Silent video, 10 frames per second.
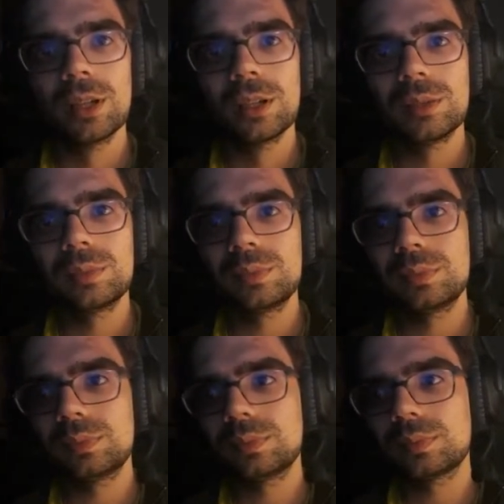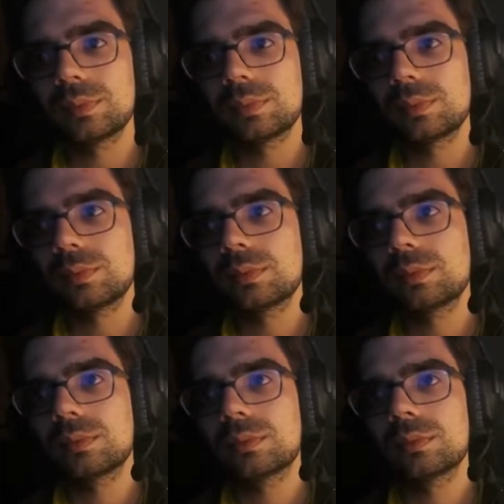
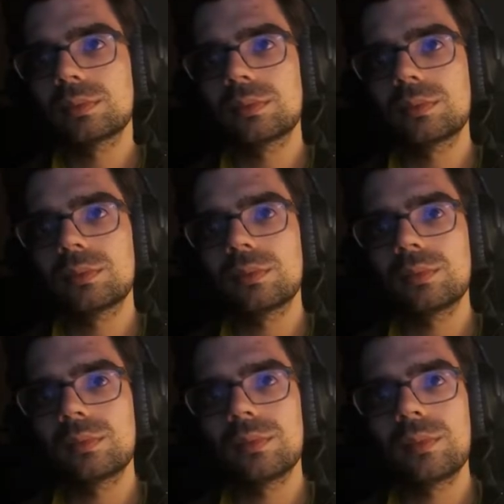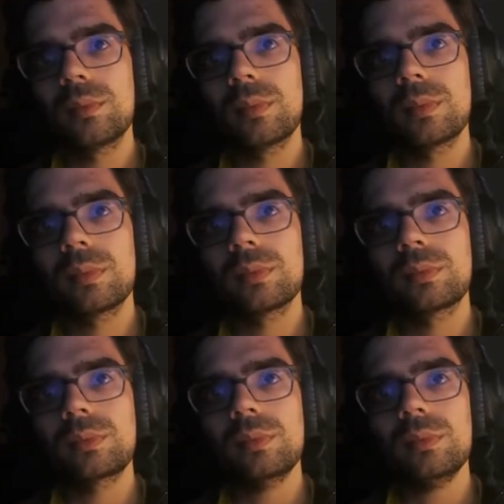
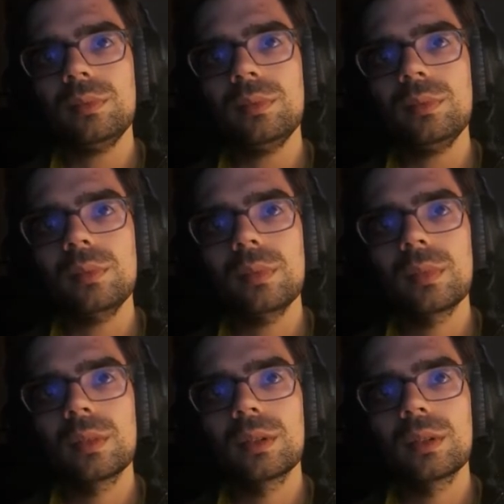[no speech]